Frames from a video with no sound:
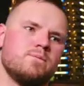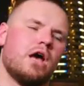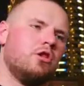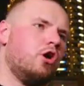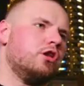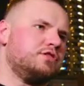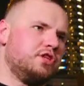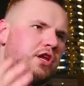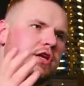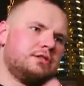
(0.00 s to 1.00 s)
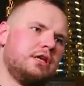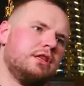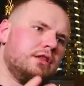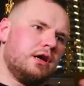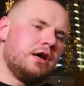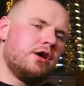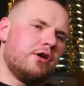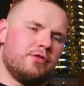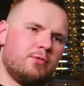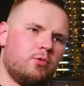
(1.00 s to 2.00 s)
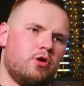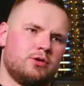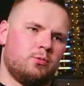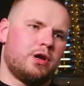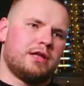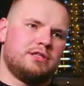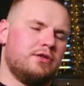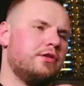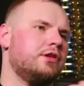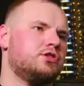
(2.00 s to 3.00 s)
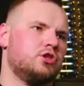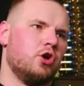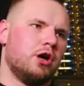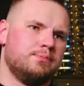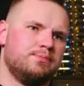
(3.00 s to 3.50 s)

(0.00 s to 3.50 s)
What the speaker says: lot of cities in around the world, we can see that it's not.